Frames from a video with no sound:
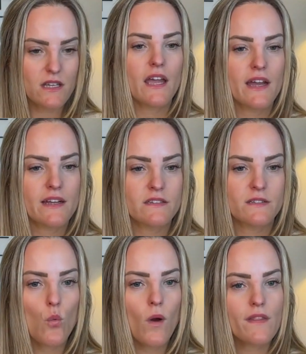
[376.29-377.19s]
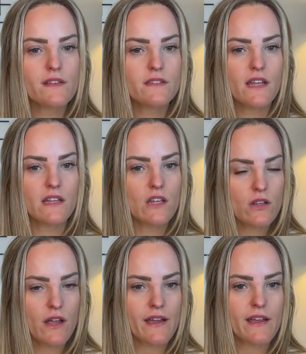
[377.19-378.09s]
And what this can look
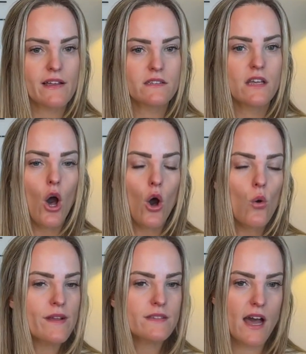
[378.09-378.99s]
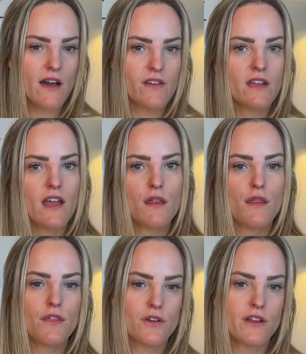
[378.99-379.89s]
like is always having a
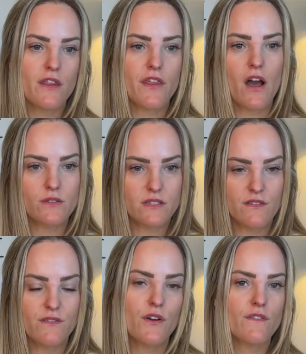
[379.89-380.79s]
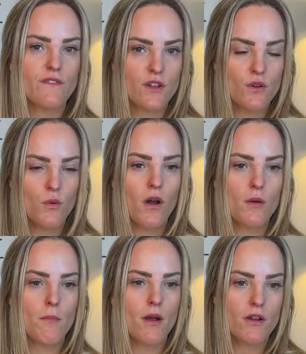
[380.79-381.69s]
30,000 foot view
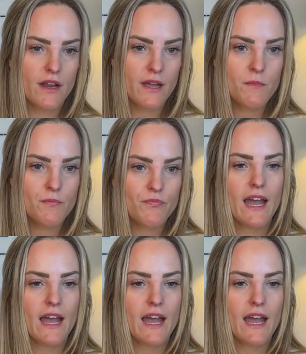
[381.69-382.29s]
on marketing